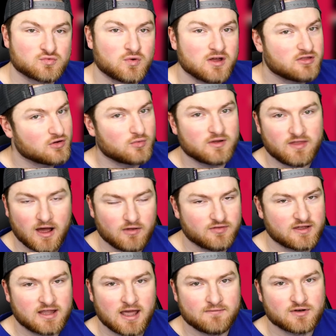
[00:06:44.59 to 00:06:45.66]
with or without
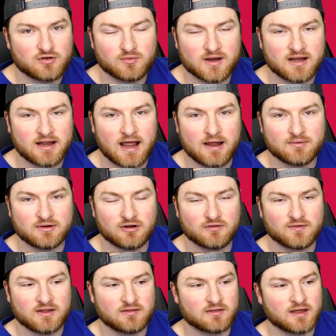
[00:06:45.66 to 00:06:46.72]
the Kevin Durant, Kyrie
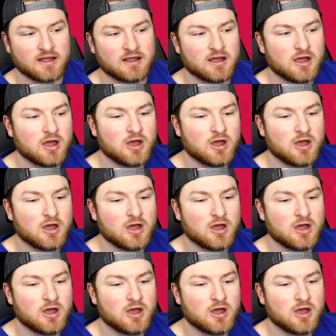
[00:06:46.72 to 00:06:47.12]
Irving thing,